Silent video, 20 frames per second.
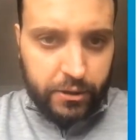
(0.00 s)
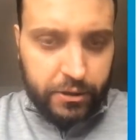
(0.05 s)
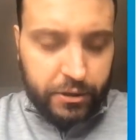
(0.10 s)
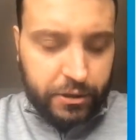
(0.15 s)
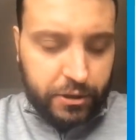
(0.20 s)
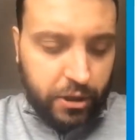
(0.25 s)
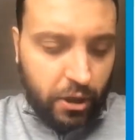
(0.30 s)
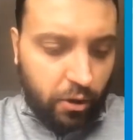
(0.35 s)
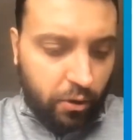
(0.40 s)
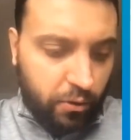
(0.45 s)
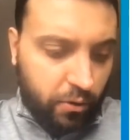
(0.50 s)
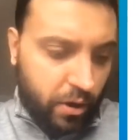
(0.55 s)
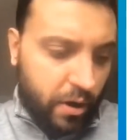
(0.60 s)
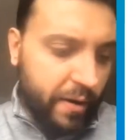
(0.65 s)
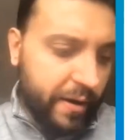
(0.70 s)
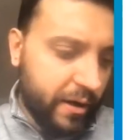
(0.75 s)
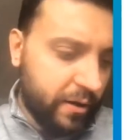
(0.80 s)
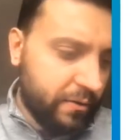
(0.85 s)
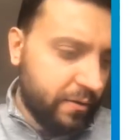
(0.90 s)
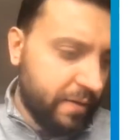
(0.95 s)
So
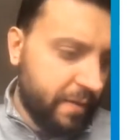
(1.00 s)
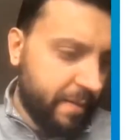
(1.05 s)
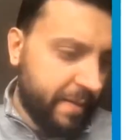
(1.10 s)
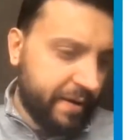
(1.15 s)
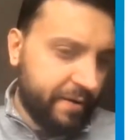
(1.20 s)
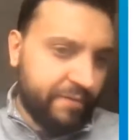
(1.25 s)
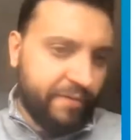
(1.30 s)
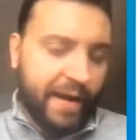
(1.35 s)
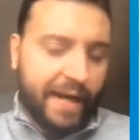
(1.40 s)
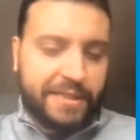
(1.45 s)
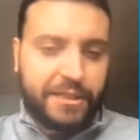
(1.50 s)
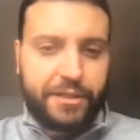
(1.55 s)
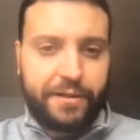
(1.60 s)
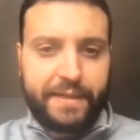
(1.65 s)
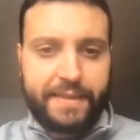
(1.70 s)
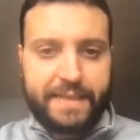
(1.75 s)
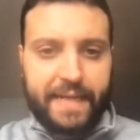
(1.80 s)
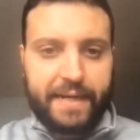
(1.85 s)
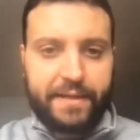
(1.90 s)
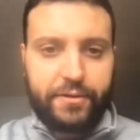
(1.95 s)
going into the
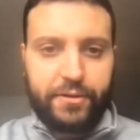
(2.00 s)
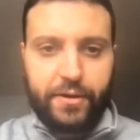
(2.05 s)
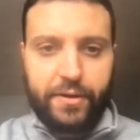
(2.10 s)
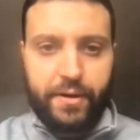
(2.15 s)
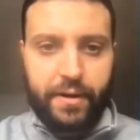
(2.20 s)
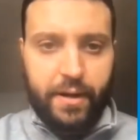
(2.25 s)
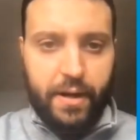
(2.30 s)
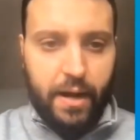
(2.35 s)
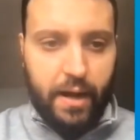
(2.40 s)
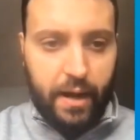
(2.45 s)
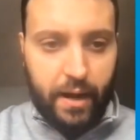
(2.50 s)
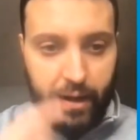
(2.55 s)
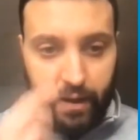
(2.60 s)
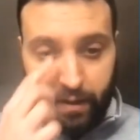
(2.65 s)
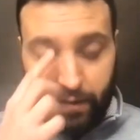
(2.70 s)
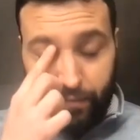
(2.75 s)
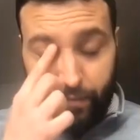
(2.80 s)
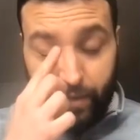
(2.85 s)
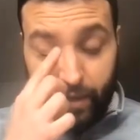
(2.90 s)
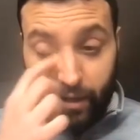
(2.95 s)
manufacturing sector,
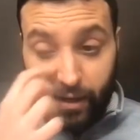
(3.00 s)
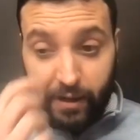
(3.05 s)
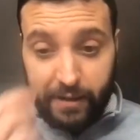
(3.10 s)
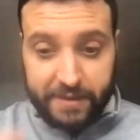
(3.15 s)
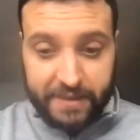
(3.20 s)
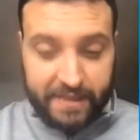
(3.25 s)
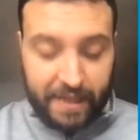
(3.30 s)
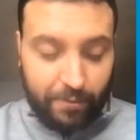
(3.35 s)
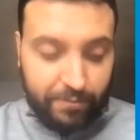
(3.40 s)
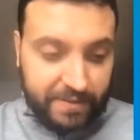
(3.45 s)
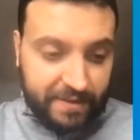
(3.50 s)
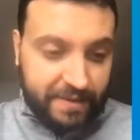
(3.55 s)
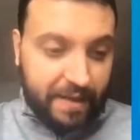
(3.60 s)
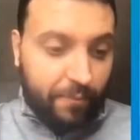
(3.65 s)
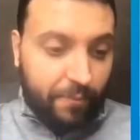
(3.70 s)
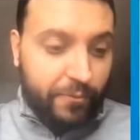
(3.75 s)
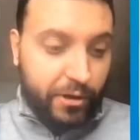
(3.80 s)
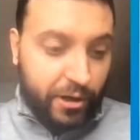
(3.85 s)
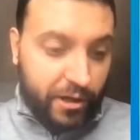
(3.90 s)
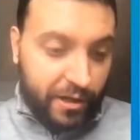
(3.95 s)
there are
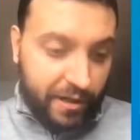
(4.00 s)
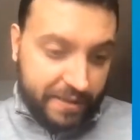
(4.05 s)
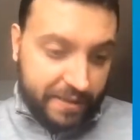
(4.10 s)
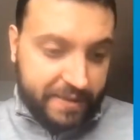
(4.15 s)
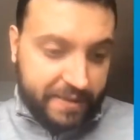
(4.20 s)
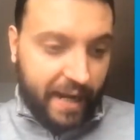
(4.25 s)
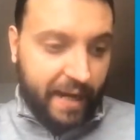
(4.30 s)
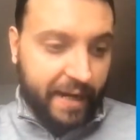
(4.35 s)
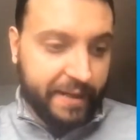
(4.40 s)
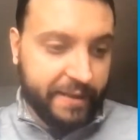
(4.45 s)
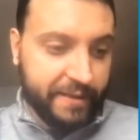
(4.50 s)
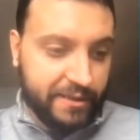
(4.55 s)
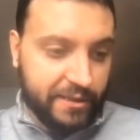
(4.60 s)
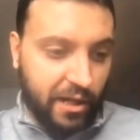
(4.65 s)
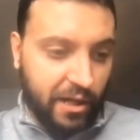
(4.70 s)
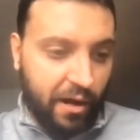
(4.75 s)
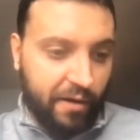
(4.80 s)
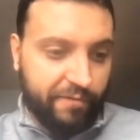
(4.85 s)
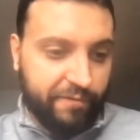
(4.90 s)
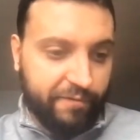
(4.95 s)
some early
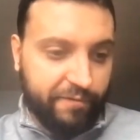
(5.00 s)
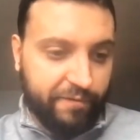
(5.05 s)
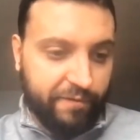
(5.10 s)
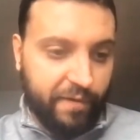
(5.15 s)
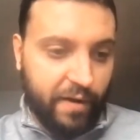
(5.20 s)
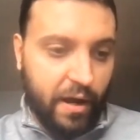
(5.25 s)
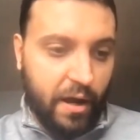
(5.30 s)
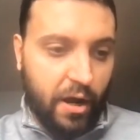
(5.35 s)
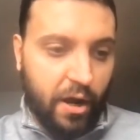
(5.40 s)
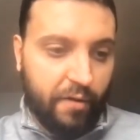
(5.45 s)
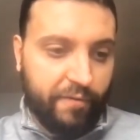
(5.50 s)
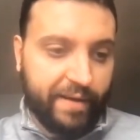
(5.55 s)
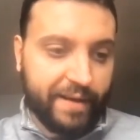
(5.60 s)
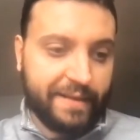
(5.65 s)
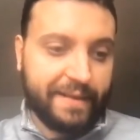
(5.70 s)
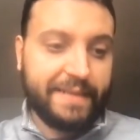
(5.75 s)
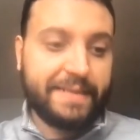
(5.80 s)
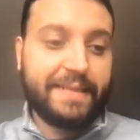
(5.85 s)
signs of at